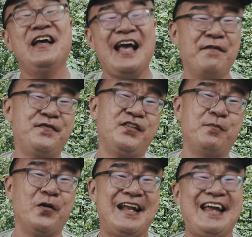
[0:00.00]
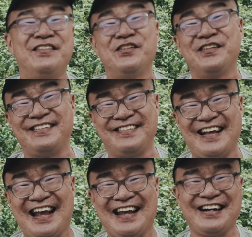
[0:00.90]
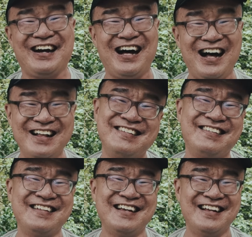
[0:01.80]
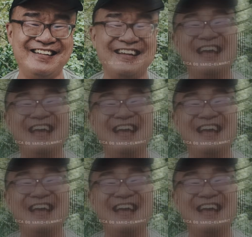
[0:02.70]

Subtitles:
f2.8 to stay constant.